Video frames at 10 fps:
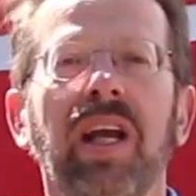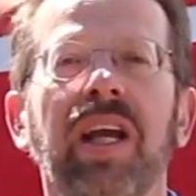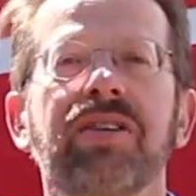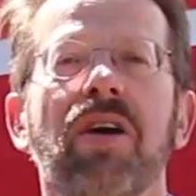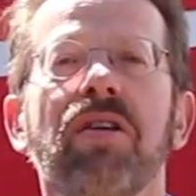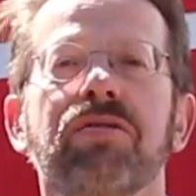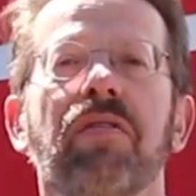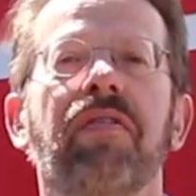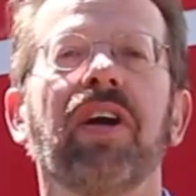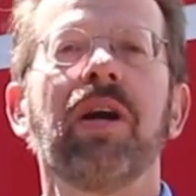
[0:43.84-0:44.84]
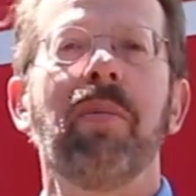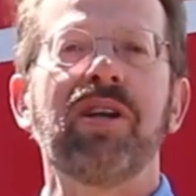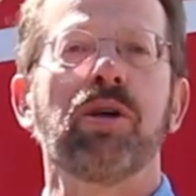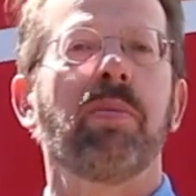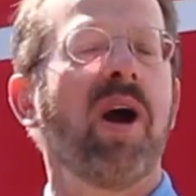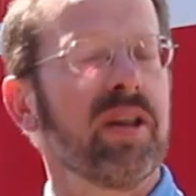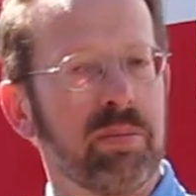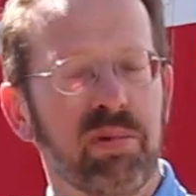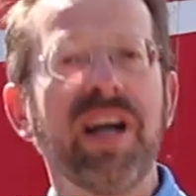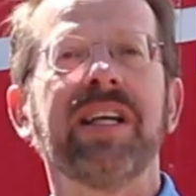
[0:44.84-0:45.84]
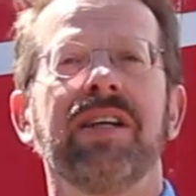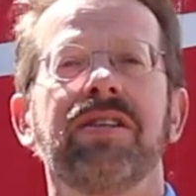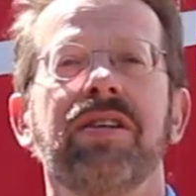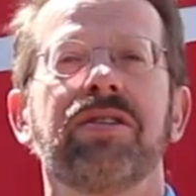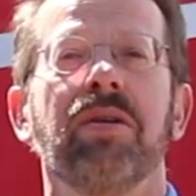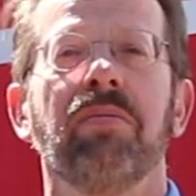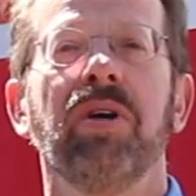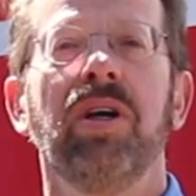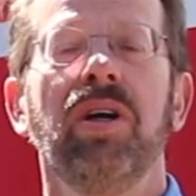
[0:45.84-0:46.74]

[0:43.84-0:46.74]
It is also very much a part of the braking system,